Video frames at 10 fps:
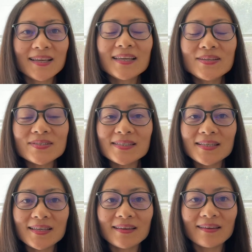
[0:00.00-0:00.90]
You
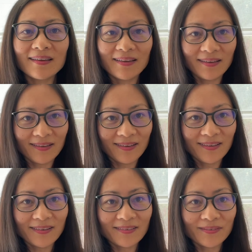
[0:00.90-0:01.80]
see,
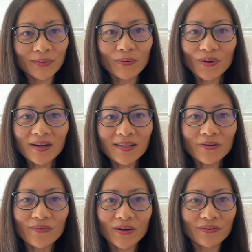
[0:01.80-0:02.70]
recording your
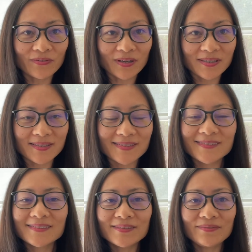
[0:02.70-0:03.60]
very first
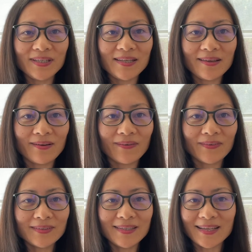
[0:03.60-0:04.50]
video
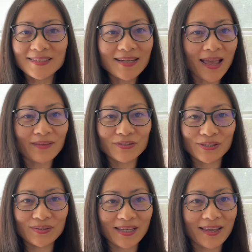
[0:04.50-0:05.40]
doesn't have to
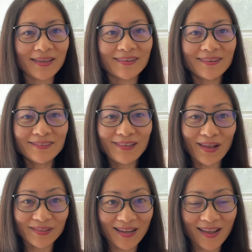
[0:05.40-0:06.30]
take
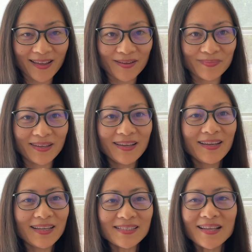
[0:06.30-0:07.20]
long time.
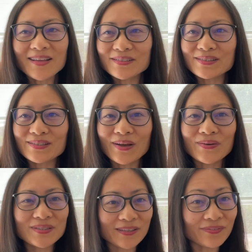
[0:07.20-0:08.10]
It's not so
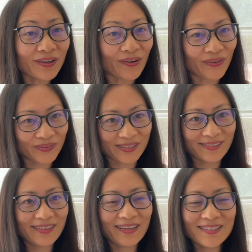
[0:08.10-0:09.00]
difficult,
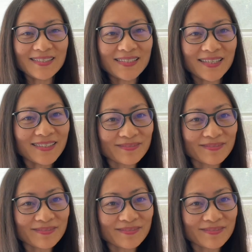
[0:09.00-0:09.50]
isn't it?